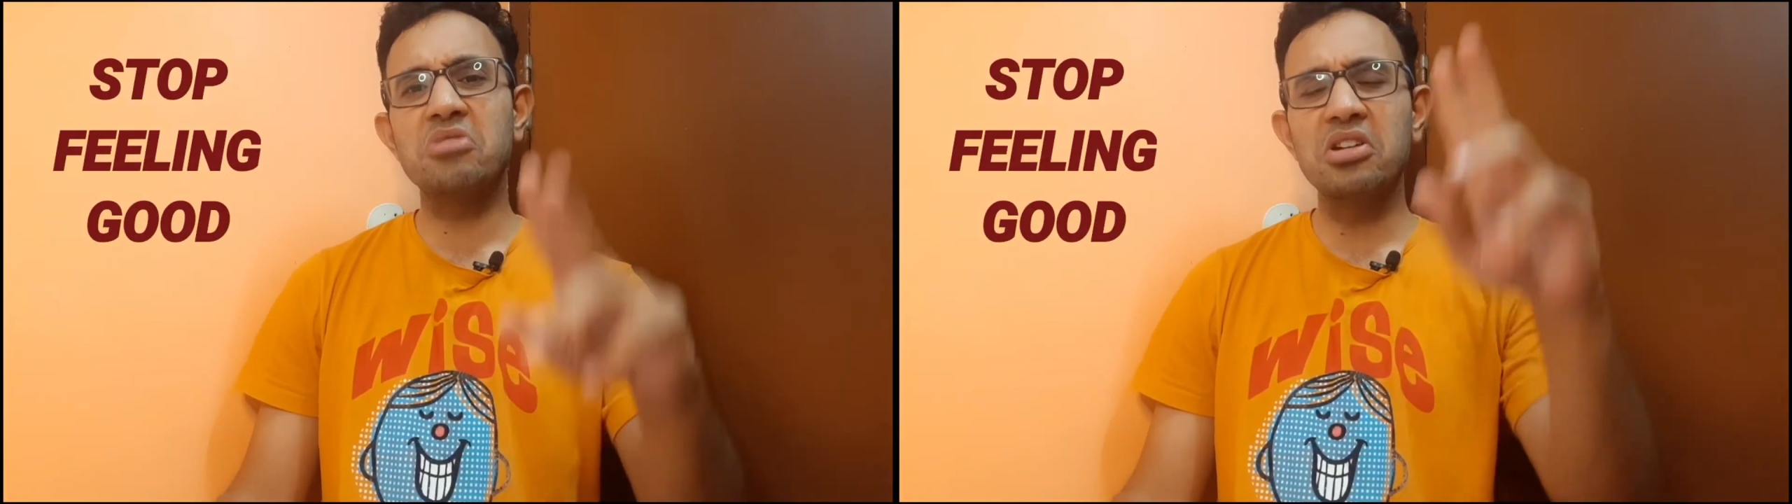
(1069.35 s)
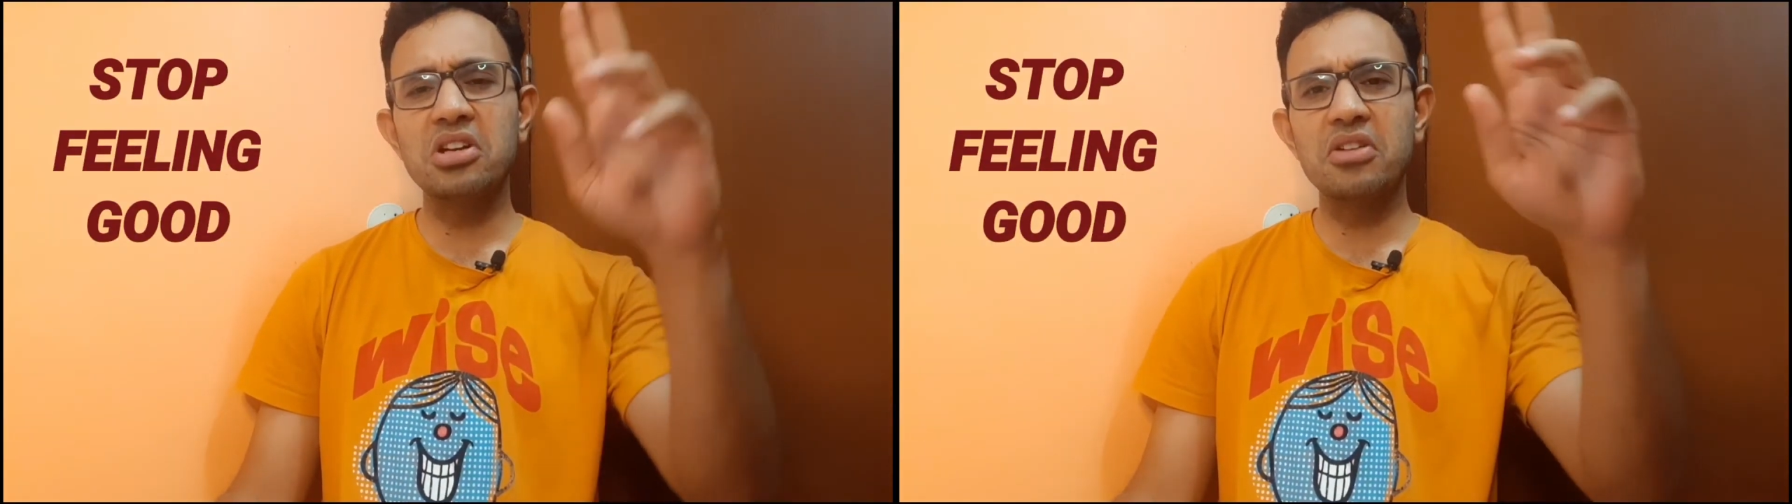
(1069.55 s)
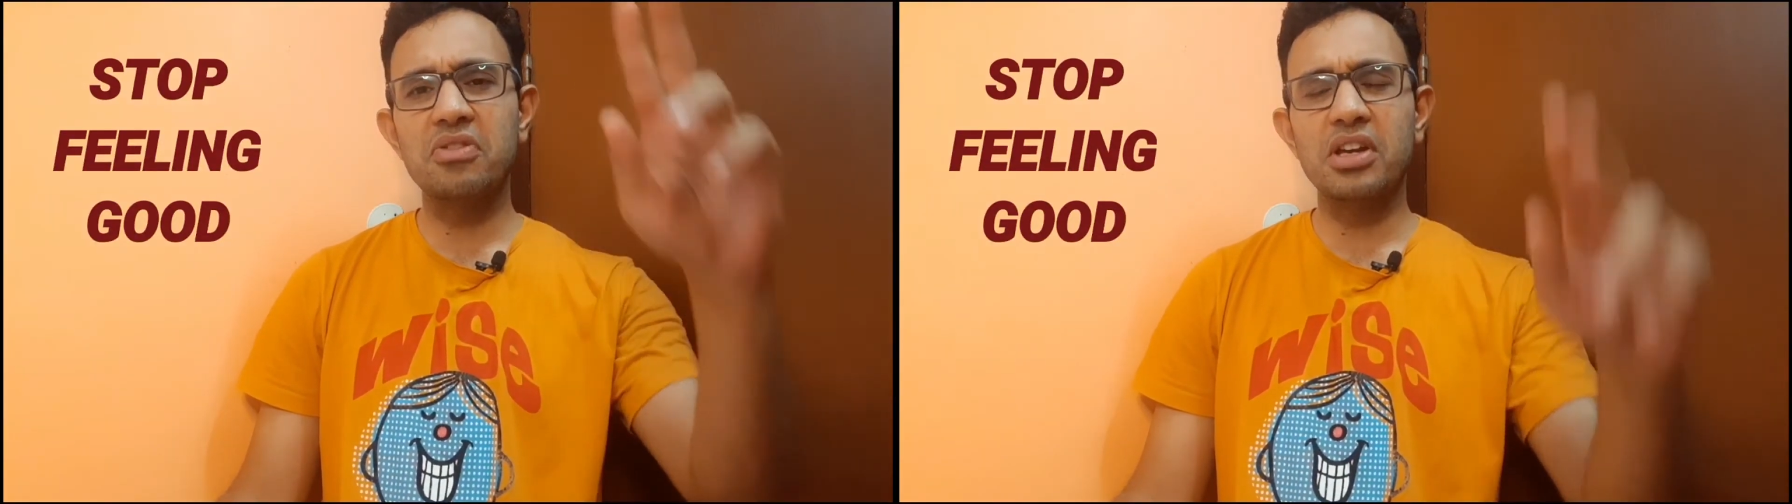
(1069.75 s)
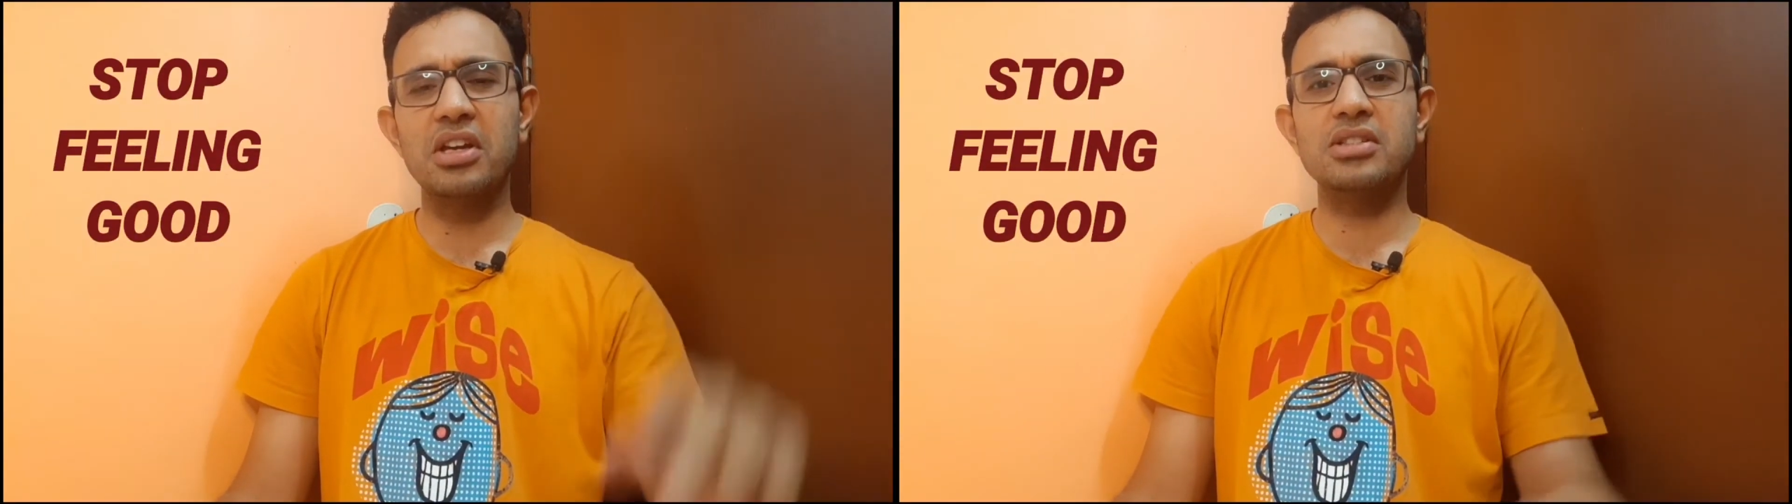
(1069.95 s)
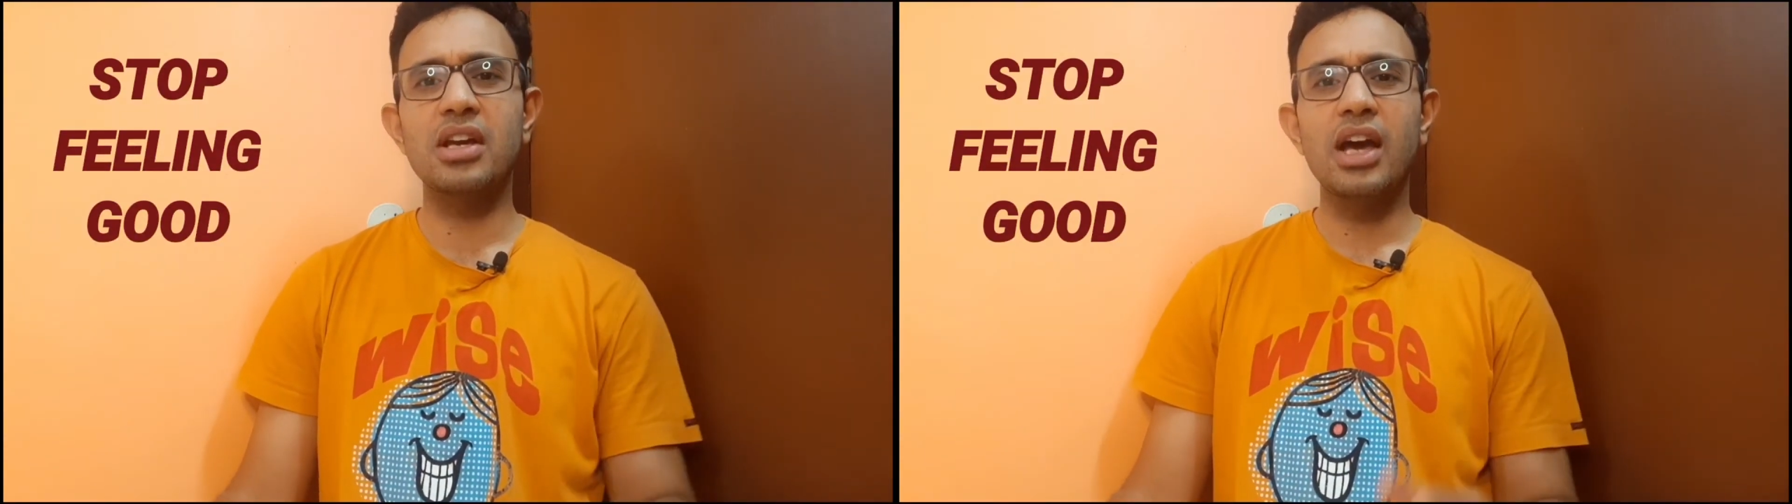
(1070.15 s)
25
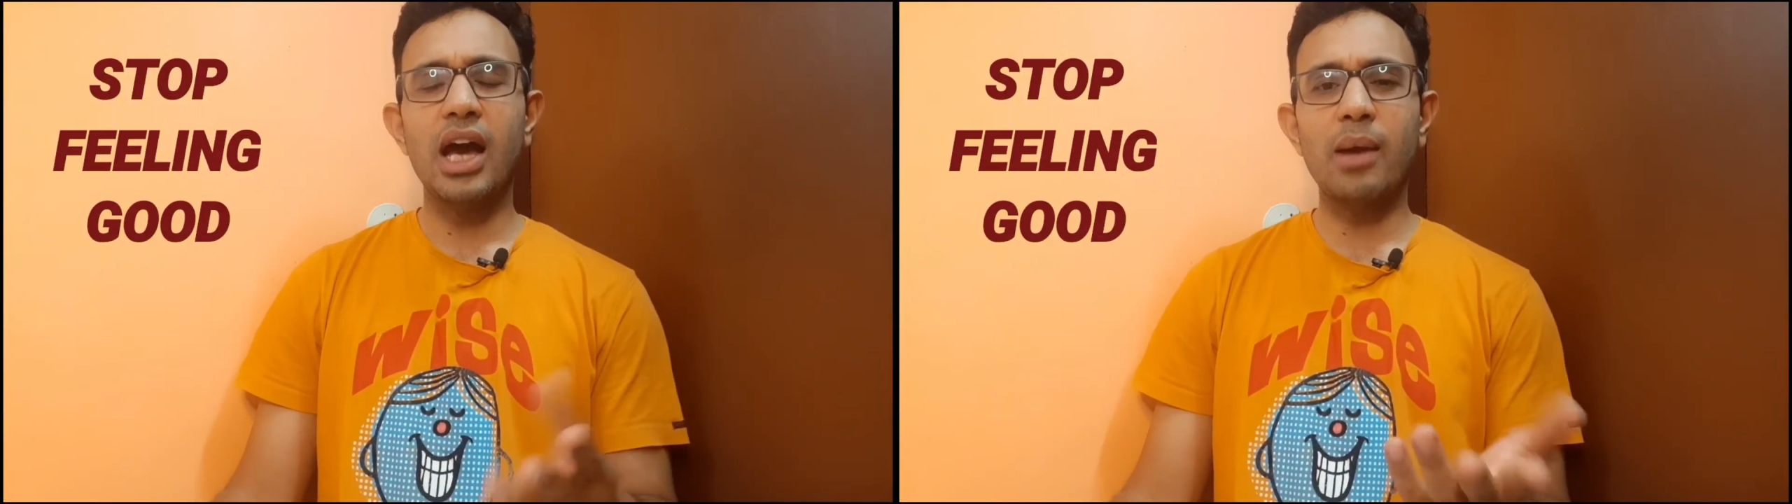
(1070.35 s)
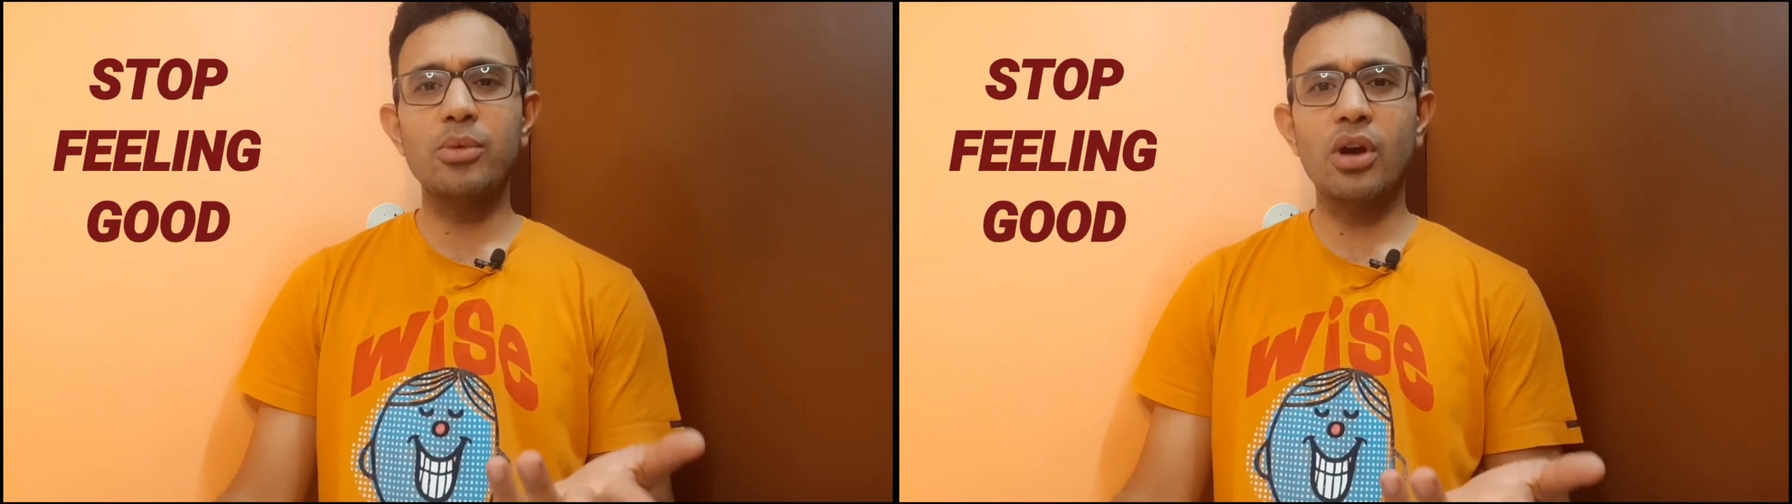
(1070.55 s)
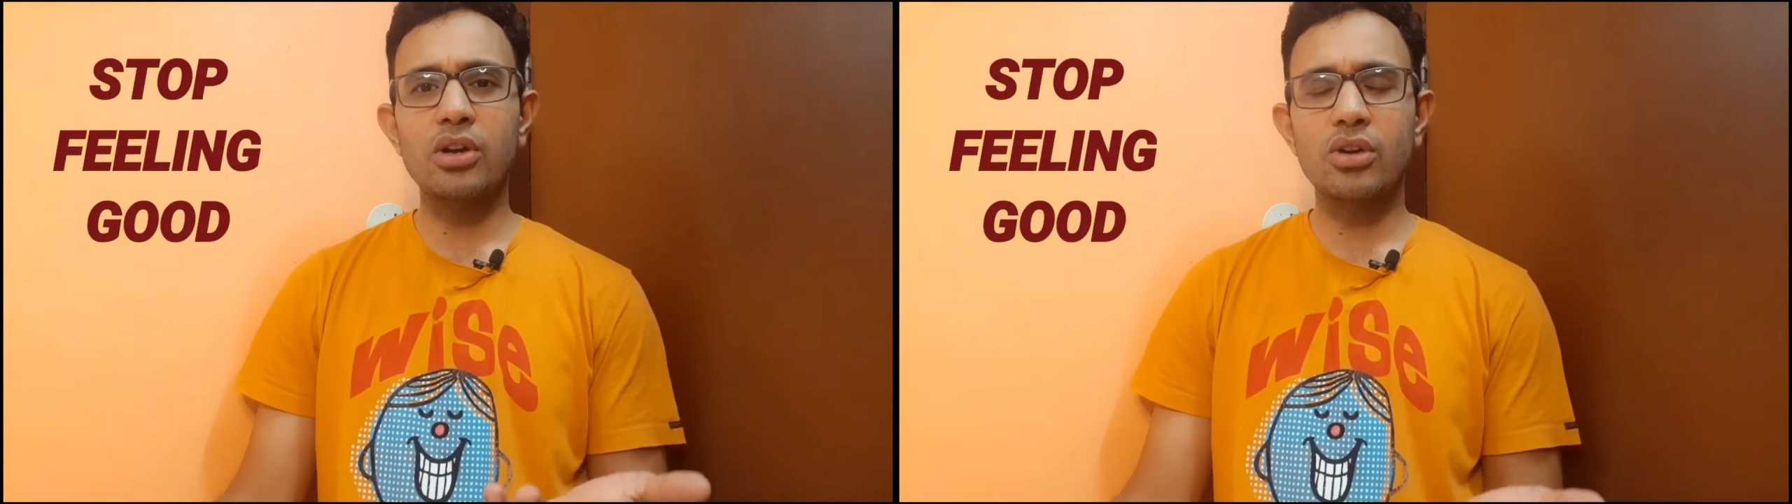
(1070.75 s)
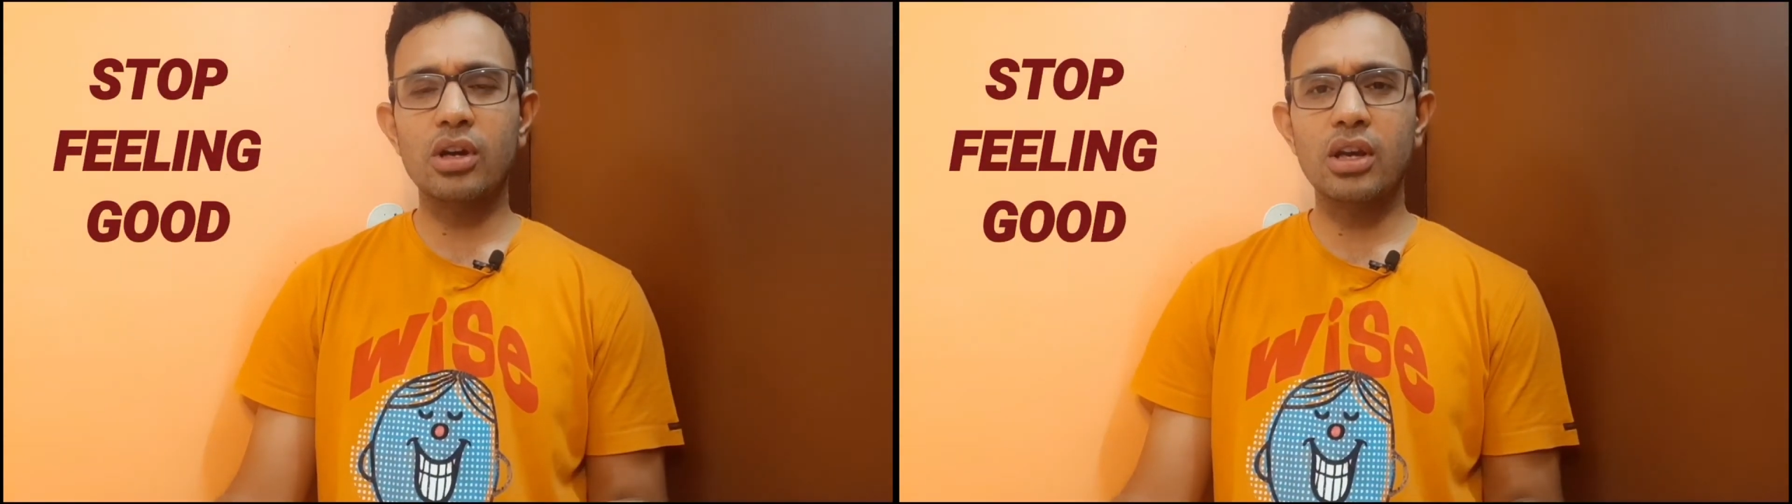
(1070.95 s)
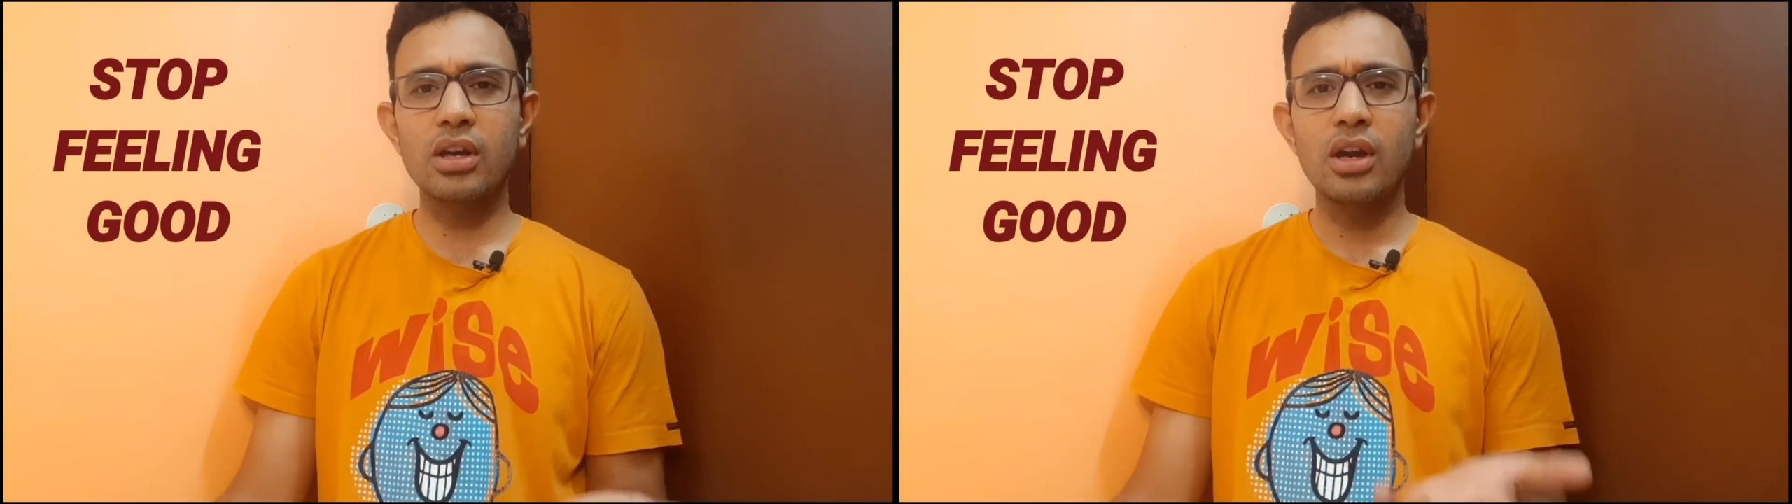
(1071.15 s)
years. I am not
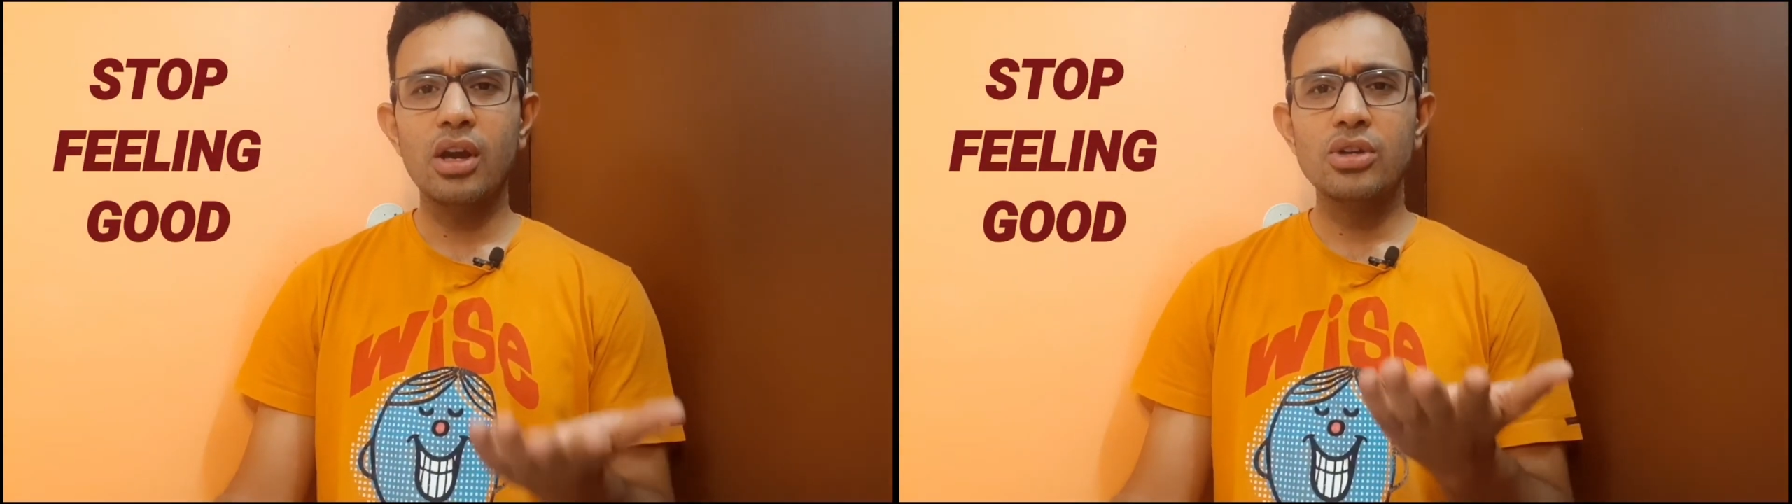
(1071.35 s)
talking.